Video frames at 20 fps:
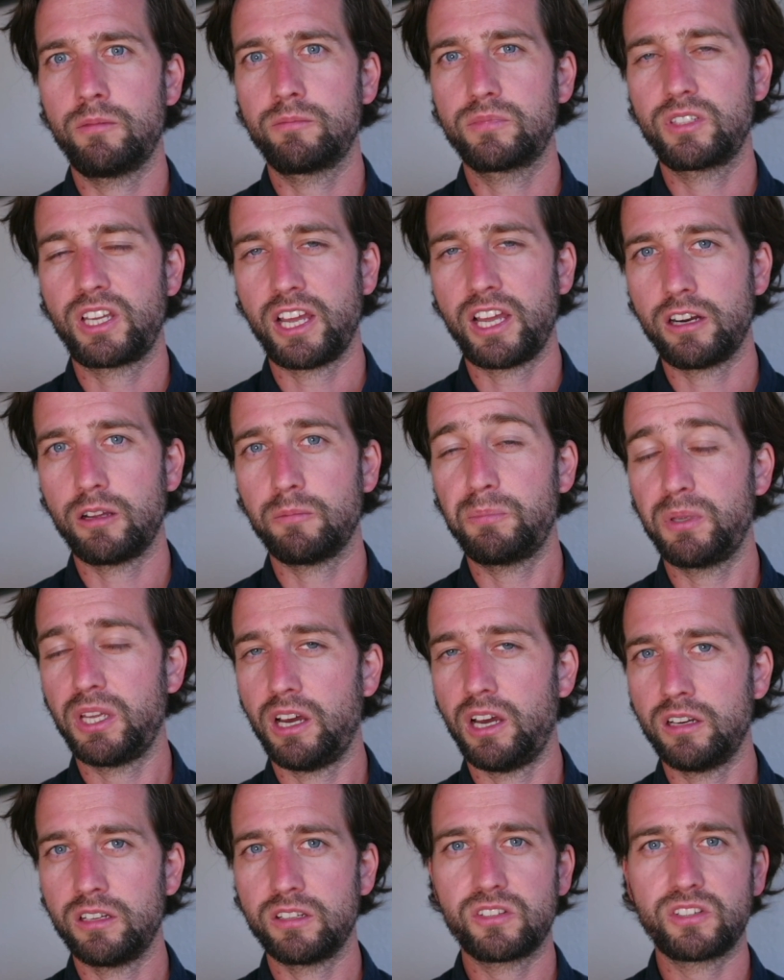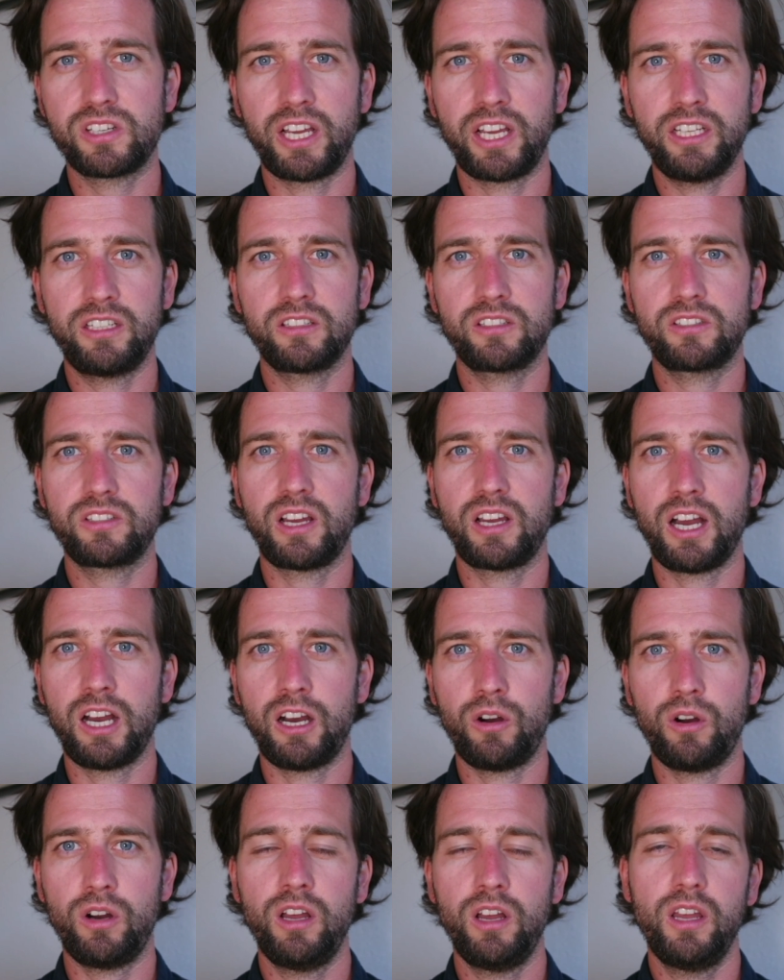Cannot be understated
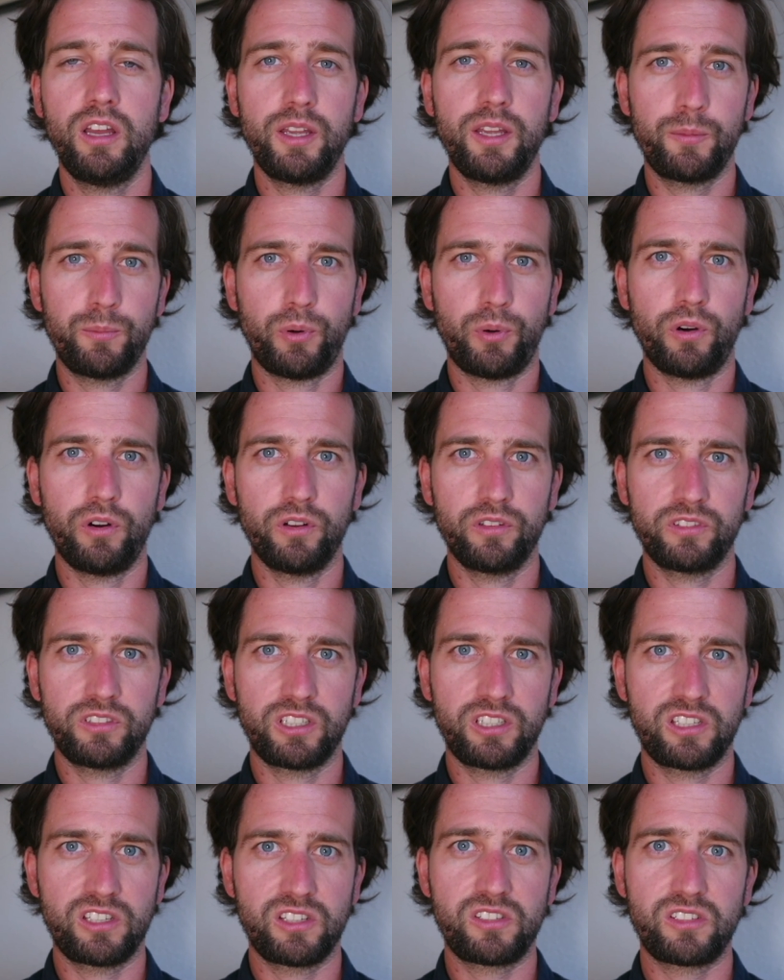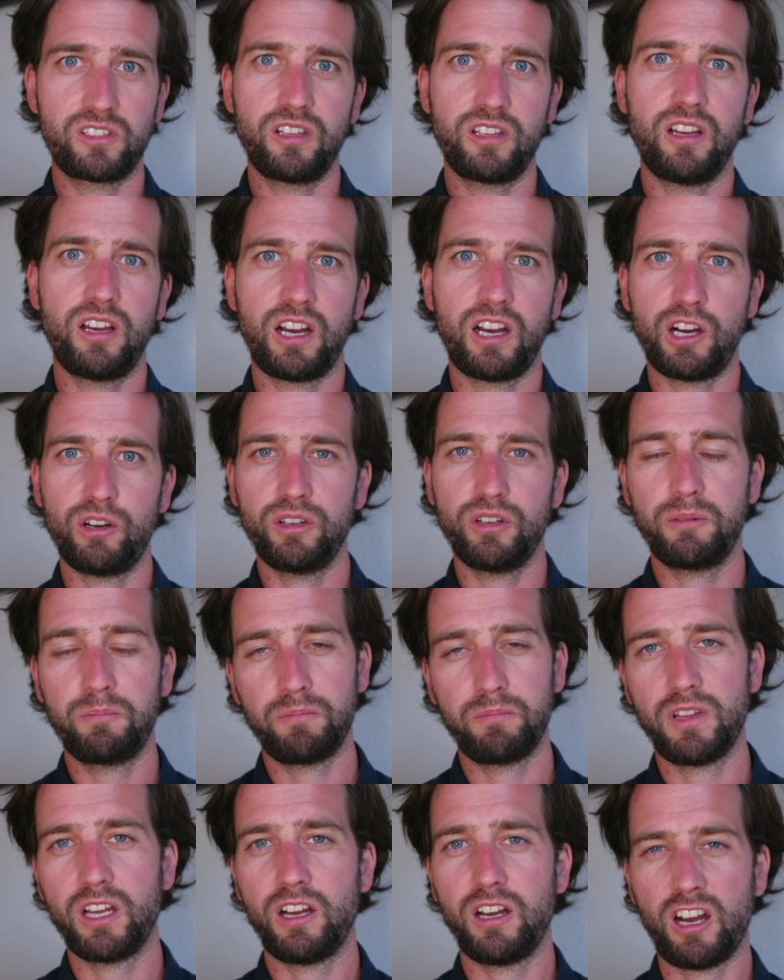how important it is,
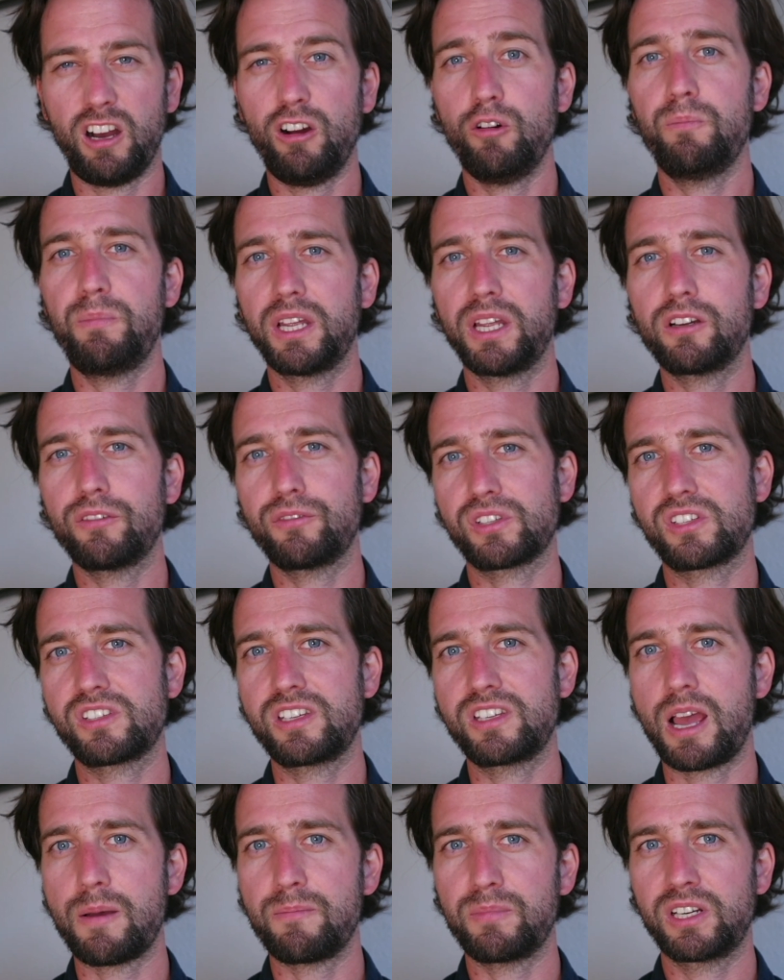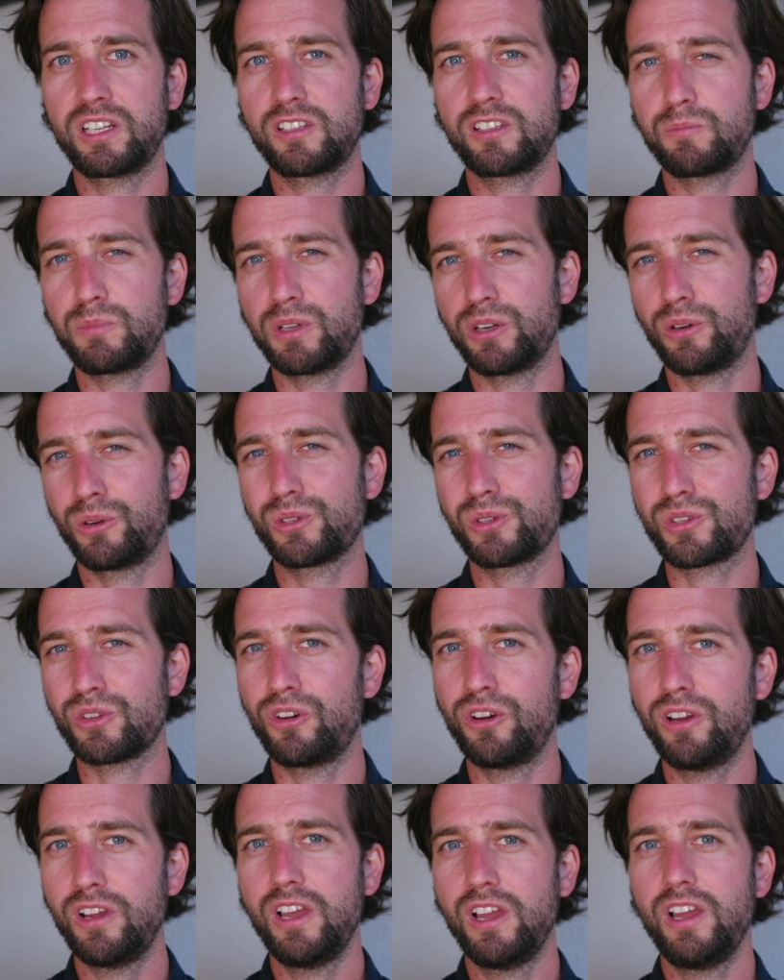how big of a step it is, but also